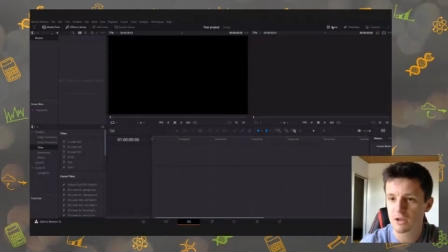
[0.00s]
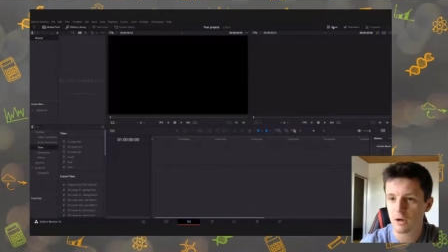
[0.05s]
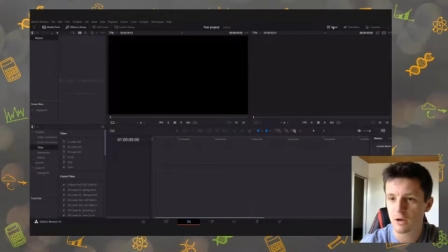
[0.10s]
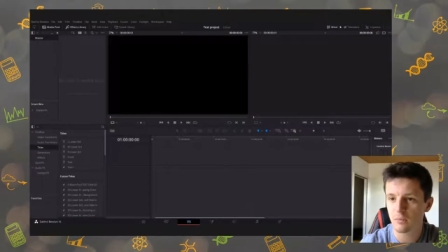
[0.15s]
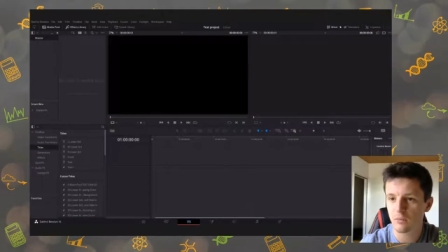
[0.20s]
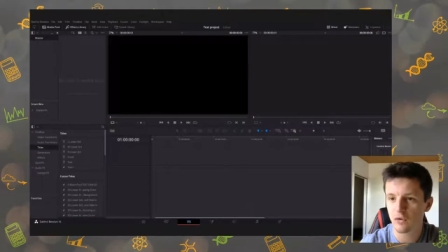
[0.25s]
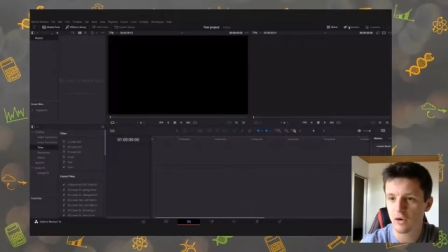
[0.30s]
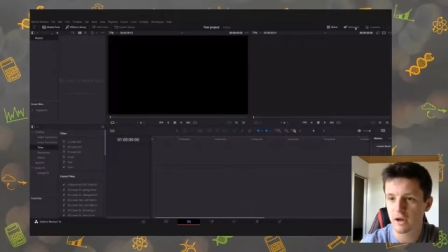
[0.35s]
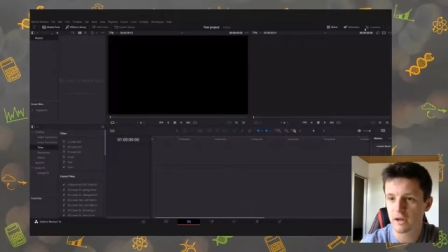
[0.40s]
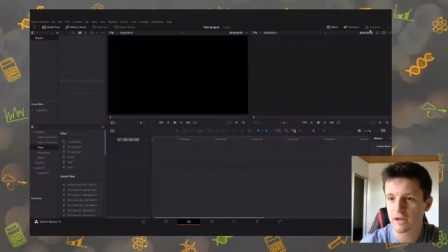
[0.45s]

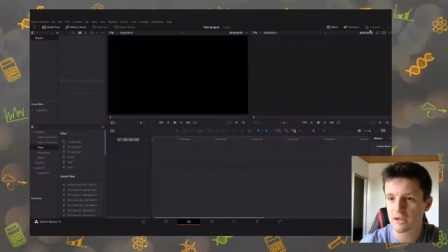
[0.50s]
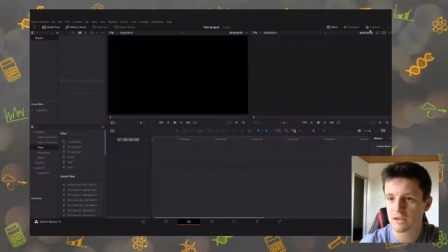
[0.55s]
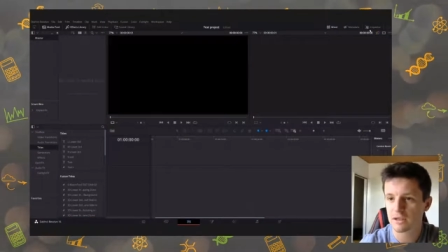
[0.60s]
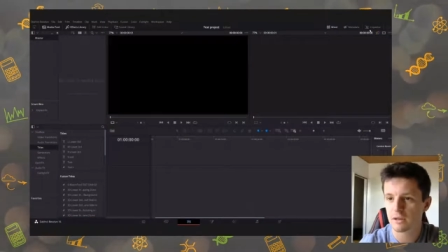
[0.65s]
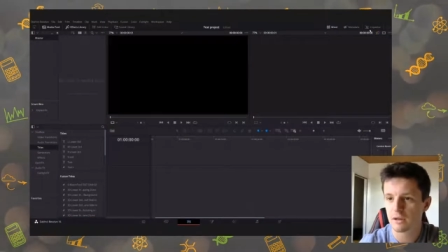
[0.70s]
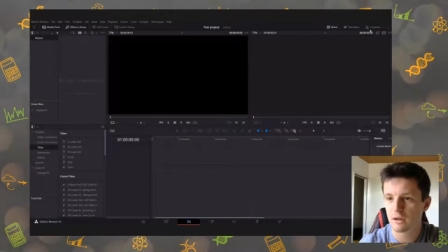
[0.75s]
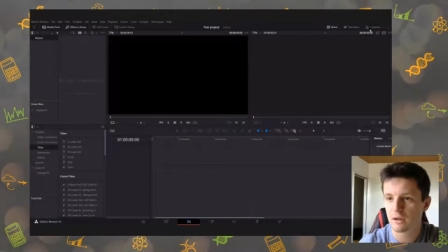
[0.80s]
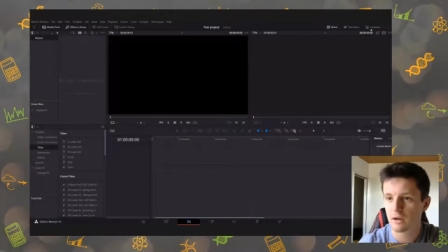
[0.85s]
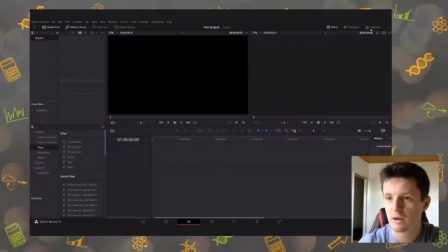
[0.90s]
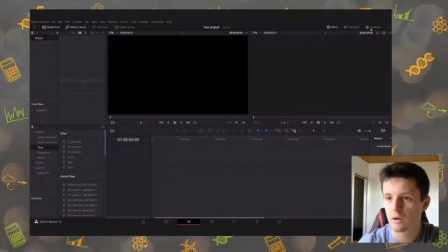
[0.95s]
top right,
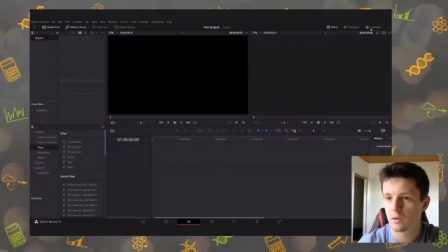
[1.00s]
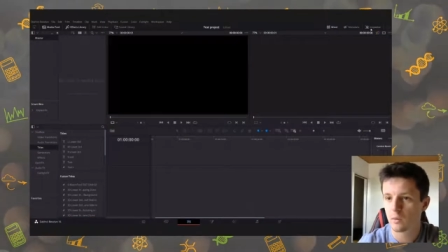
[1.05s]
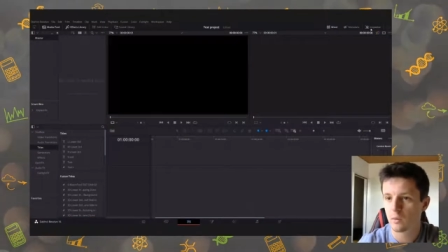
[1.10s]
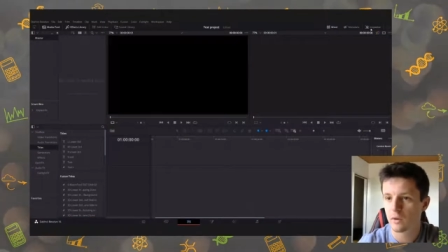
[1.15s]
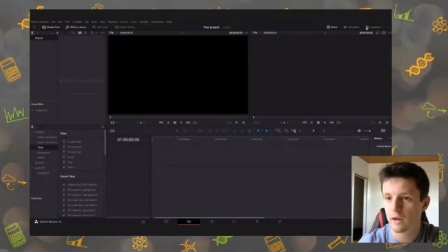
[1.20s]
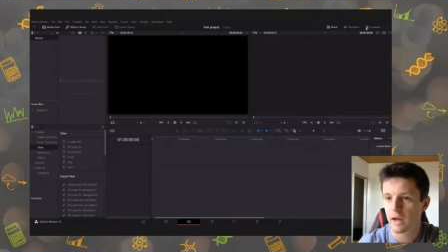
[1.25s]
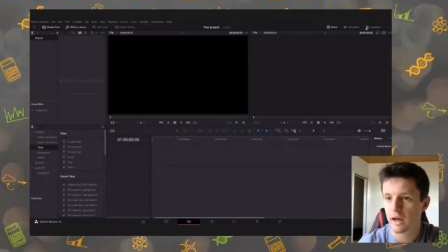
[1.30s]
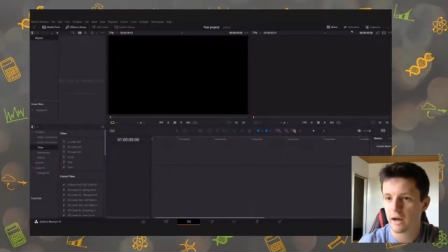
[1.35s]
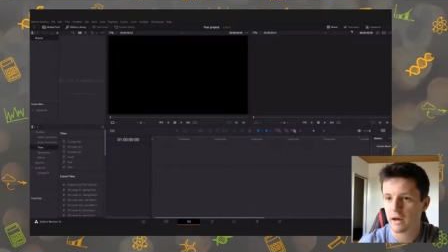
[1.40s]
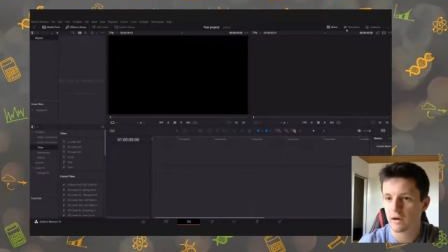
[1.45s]

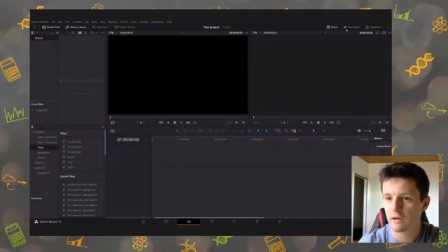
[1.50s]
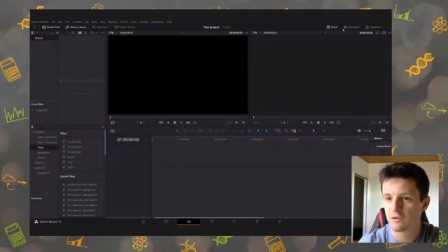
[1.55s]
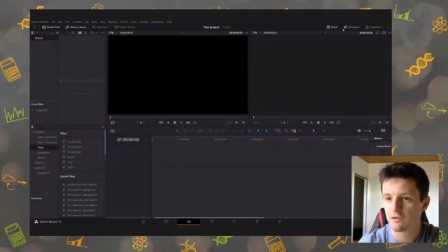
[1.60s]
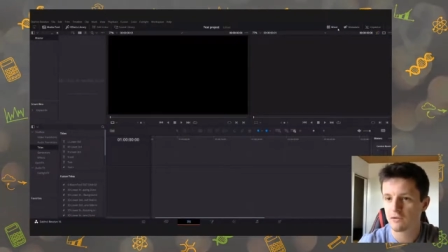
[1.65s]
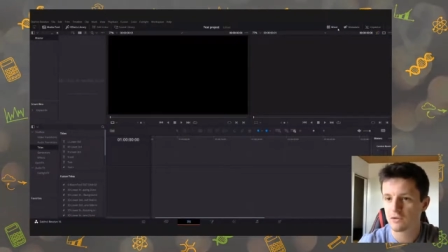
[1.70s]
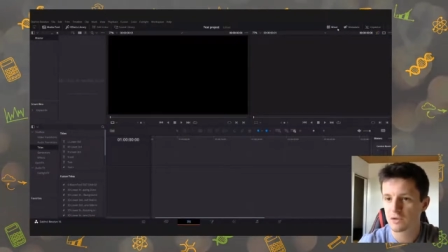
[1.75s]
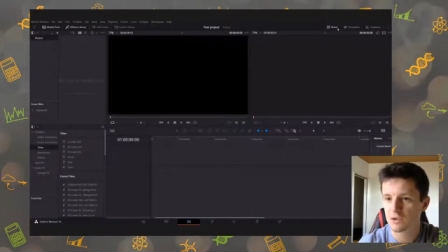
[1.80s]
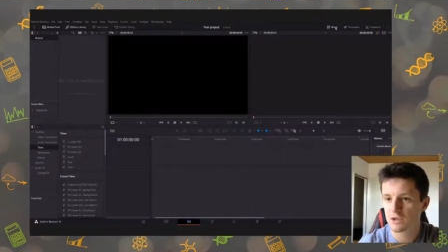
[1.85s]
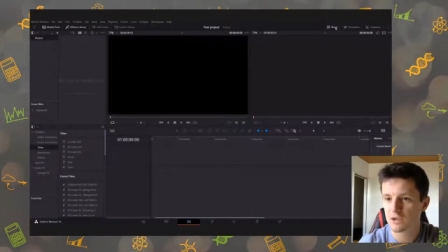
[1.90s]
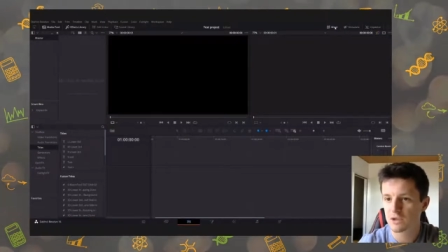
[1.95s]
we have
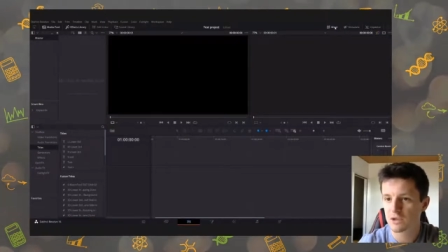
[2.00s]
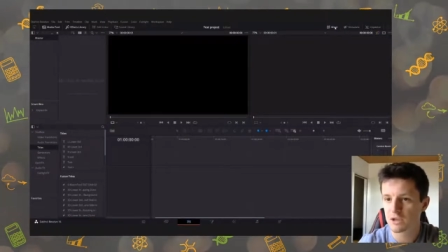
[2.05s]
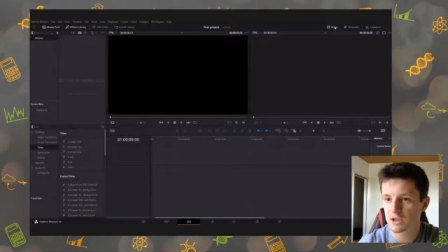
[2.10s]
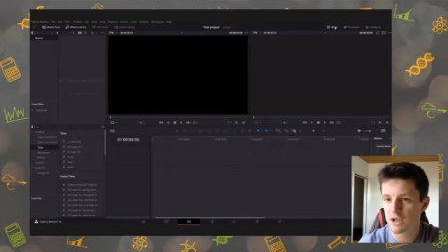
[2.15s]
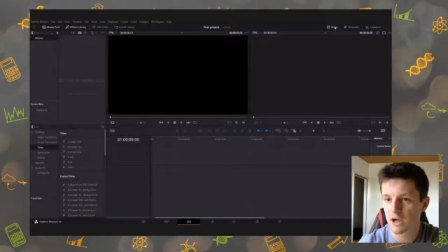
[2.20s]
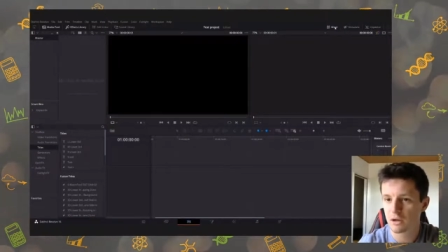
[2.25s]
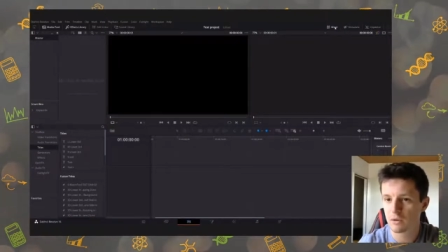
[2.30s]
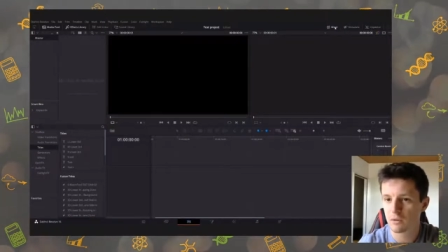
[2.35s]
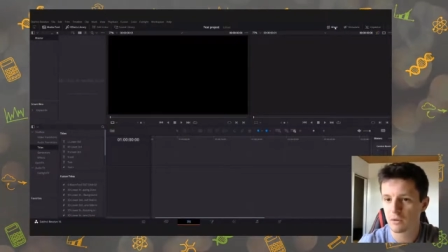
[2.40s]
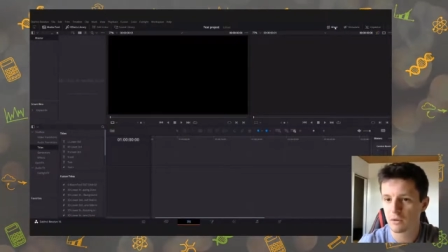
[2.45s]
just the
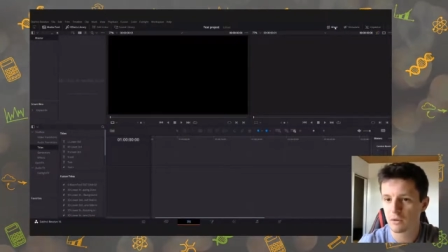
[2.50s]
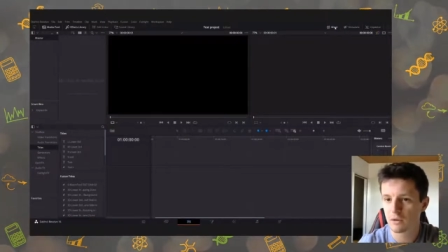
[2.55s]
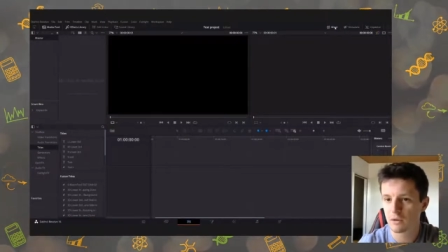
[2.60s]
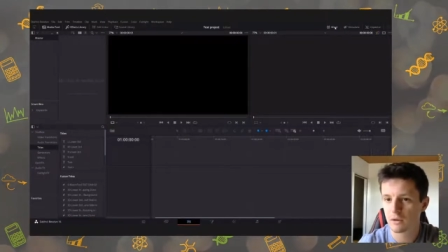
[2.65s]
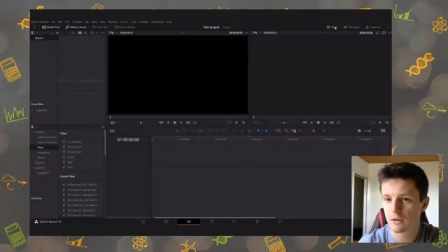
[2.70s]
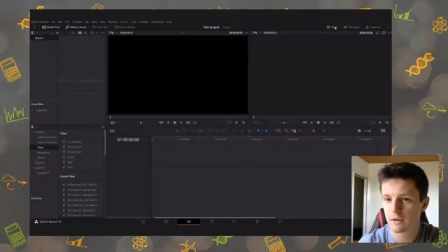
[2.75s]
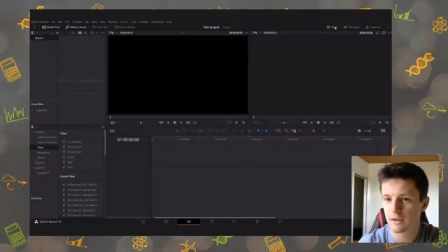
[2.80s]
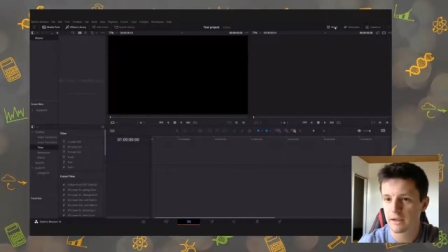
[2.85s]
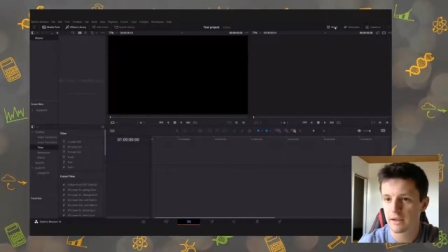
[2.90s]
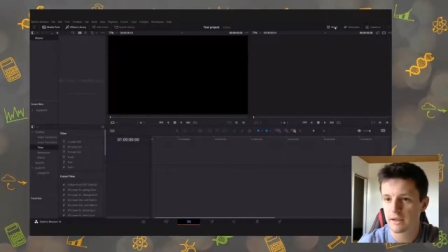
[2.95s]

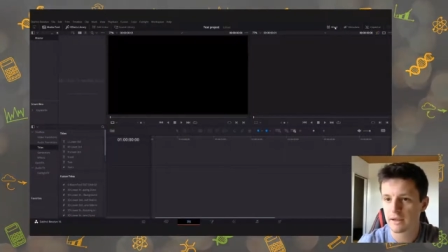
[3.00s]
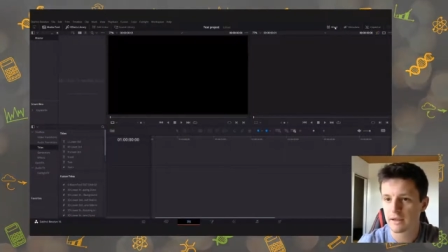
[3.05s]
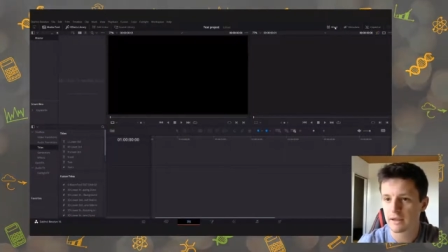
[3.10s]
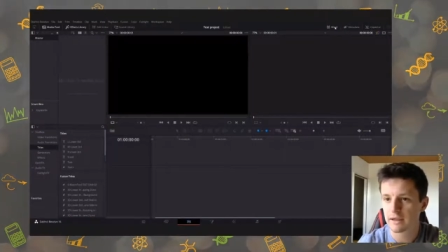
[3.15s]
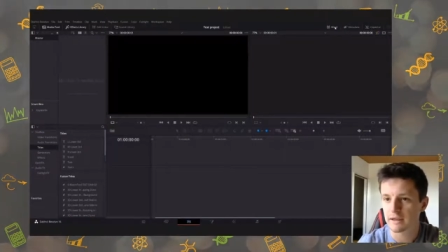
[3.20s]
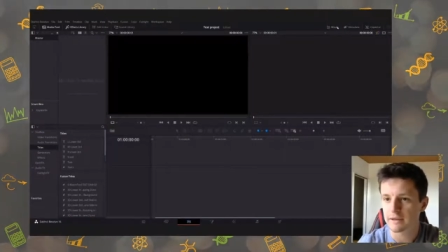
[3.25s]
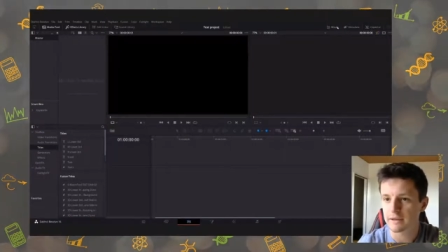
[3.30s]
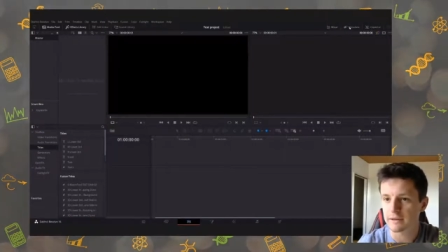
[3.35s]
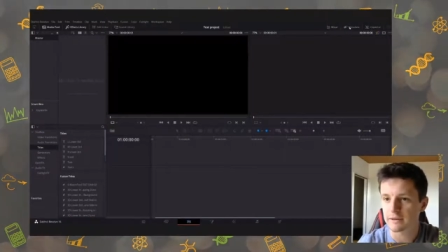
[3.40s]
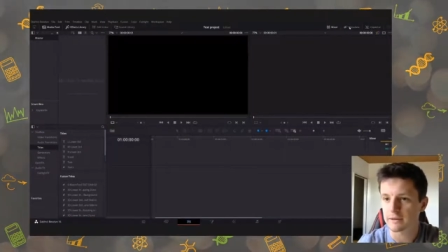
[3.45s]
general,
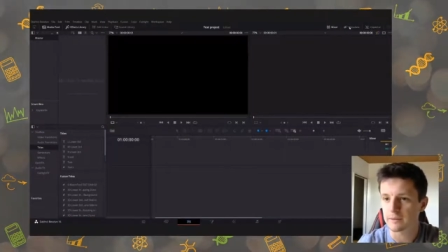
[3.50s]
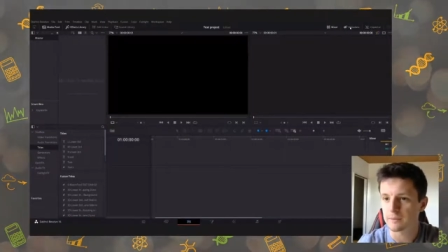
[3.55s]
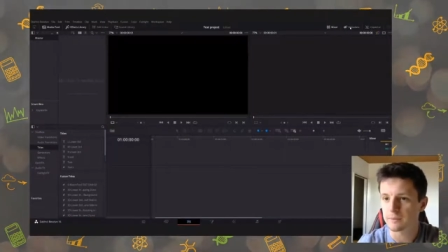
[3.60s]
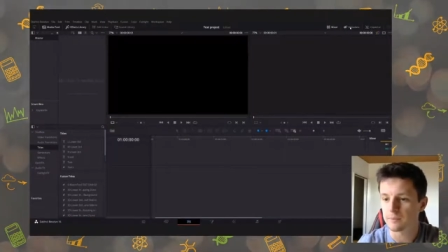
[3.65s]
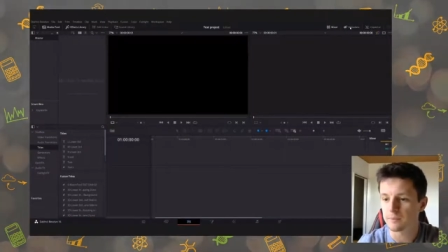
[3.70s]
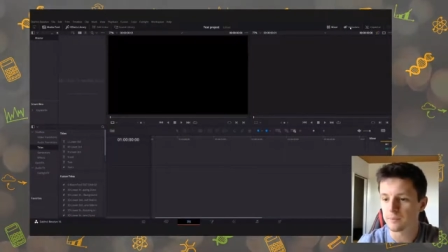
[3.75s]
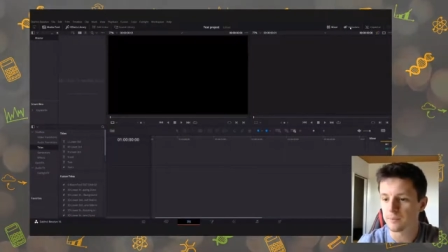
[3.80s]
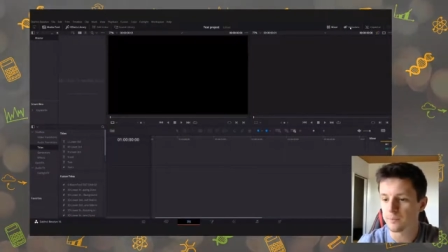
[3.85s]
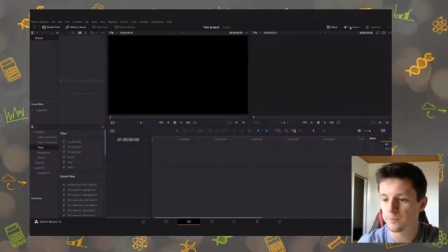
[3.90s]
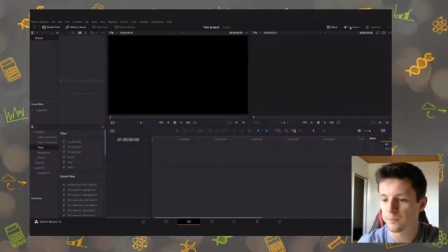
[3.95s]

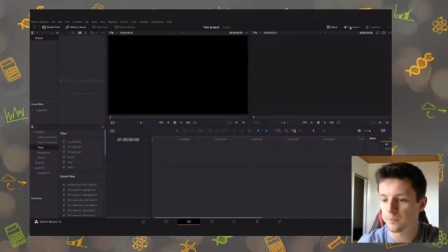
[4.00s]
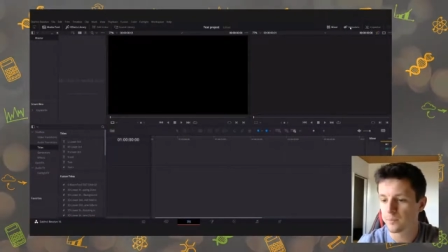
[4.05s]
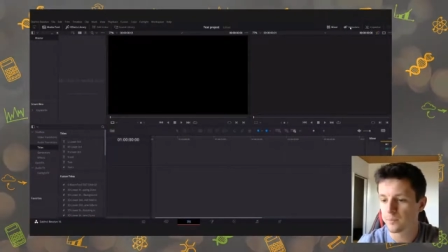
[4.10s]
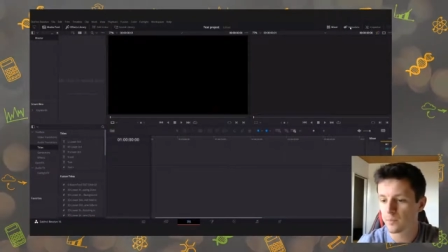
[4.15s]
um,